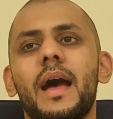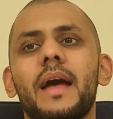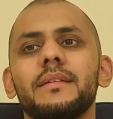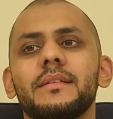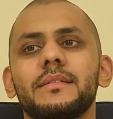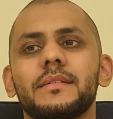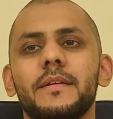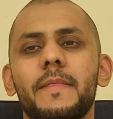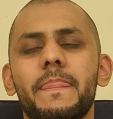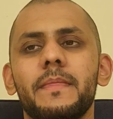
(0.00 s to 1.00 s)
And
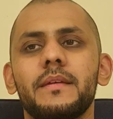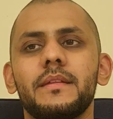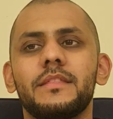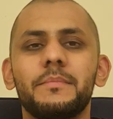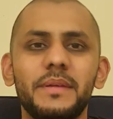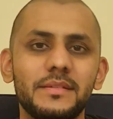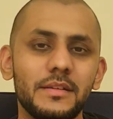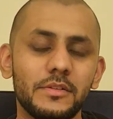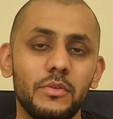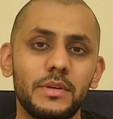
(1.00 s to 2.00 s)
the
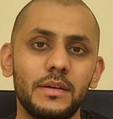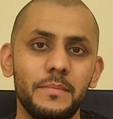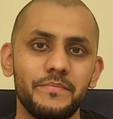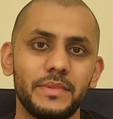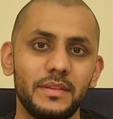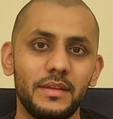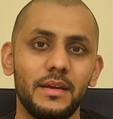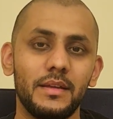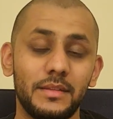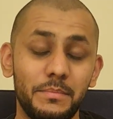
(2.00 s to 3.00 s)
business owner,
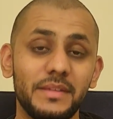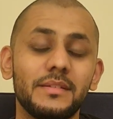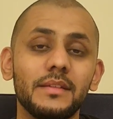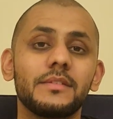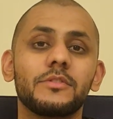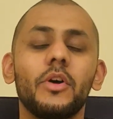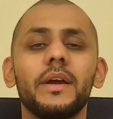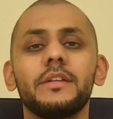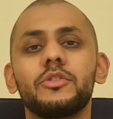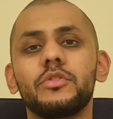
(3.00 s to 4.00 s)
the business
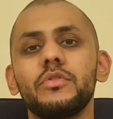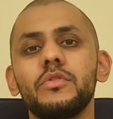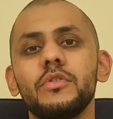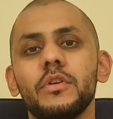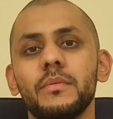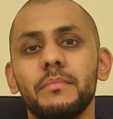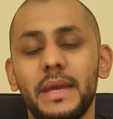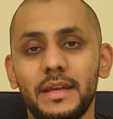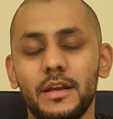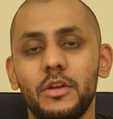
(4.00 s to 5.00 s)
started to
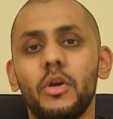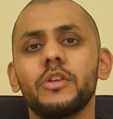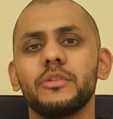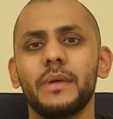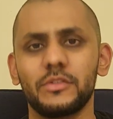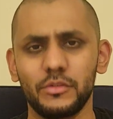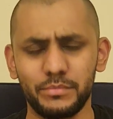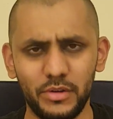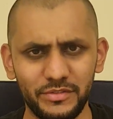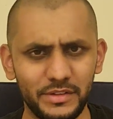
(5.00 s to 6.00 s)
make large amounts
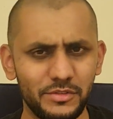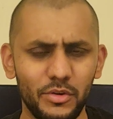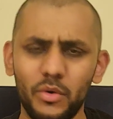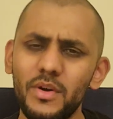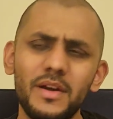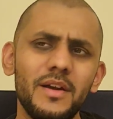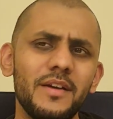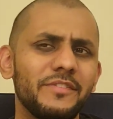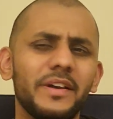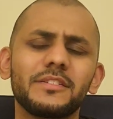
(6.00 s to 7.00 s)
of profit. So
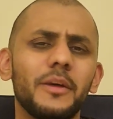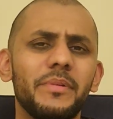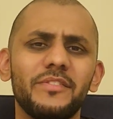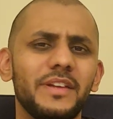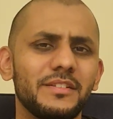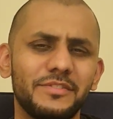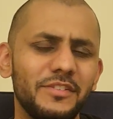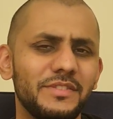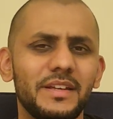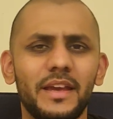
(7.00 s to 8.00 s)
first couple of years,
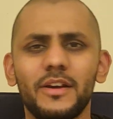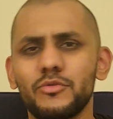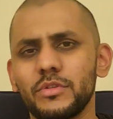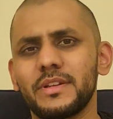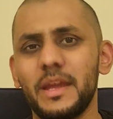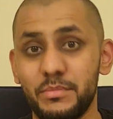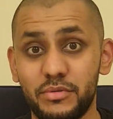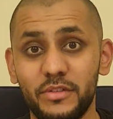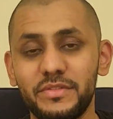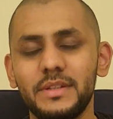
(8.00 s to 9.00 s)
50K, 100K
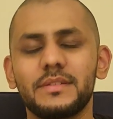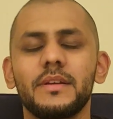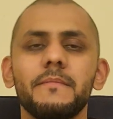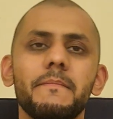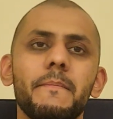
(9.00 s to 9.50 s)
profit,